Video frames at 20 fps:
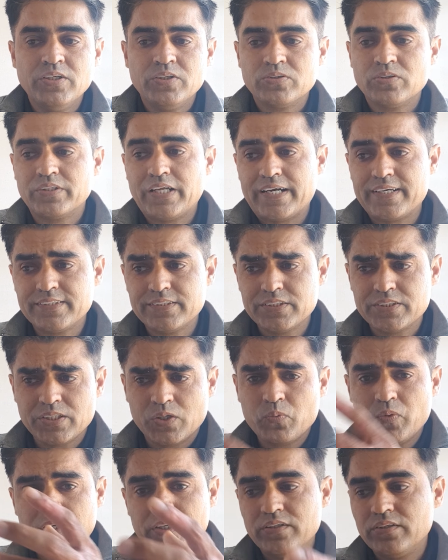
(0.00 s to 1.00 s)
So that is a
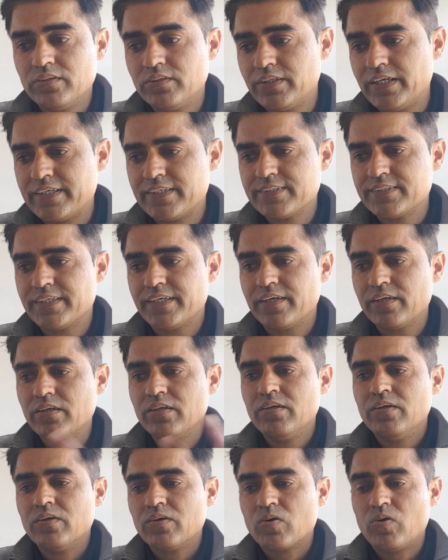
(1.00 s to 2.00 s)
sequence that is here
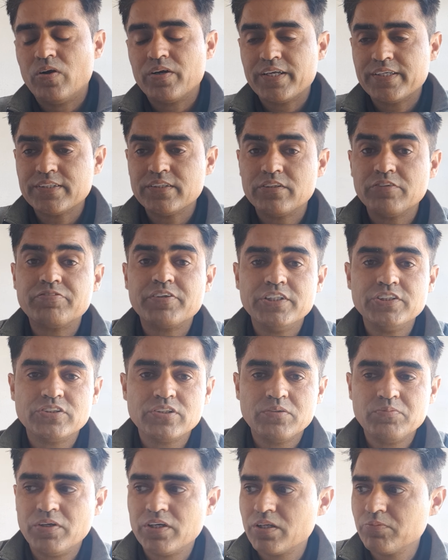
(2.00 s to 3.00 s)
called as a
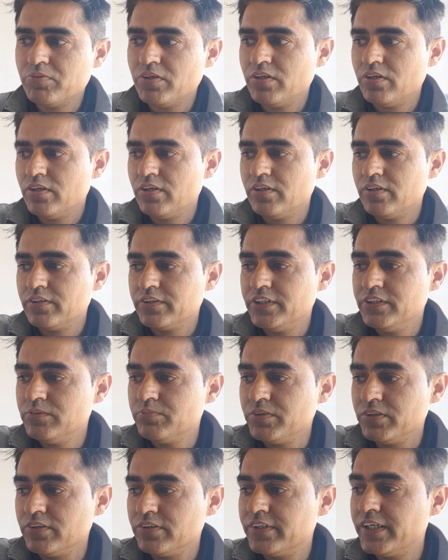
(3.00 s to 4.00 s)
differential multiple
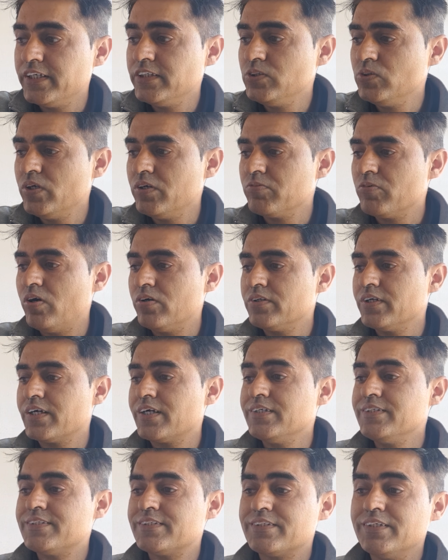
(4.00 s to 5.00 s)
arrangement. Then you have got the
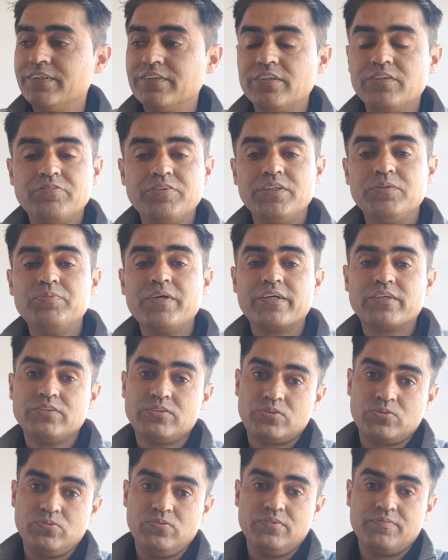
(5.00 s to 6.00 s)
concerted feedback
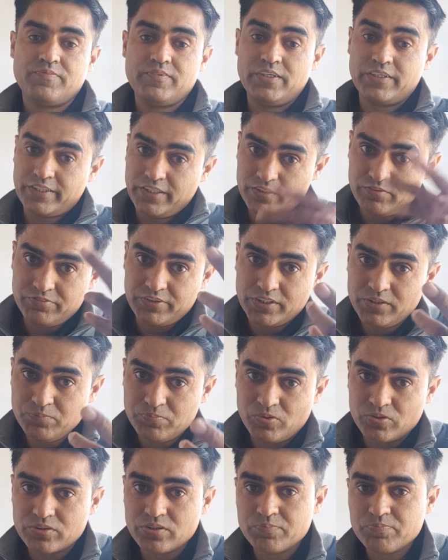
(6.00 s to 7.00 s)
control. Again, a very
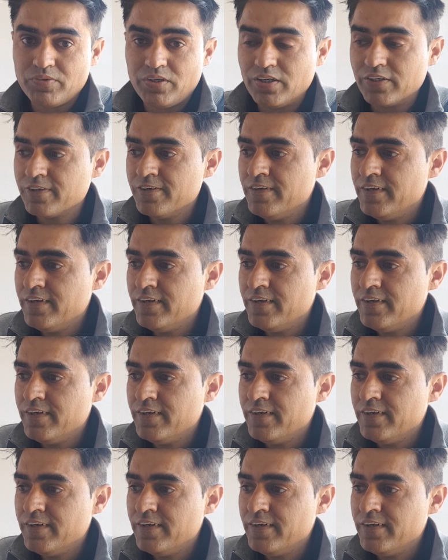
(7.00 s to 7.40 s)
important part.